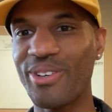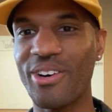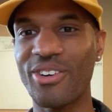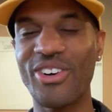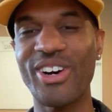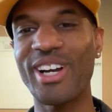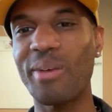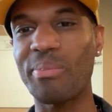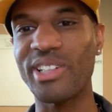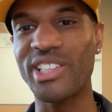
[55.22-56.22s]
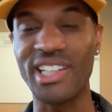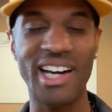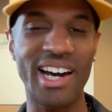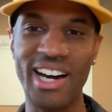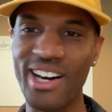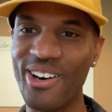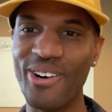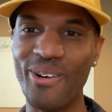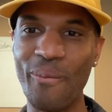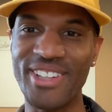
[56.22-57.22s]
you know, growing up in
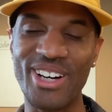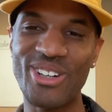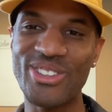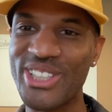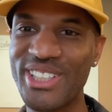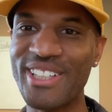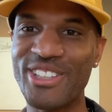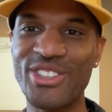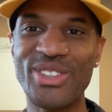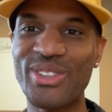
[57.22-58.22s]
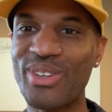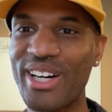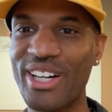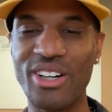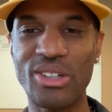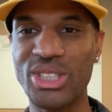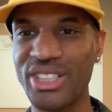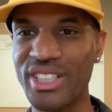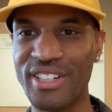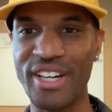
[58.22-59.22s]
Chicago, the culture, streetwear
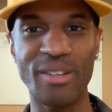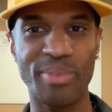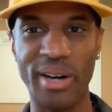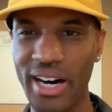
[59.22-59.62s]
culture, hip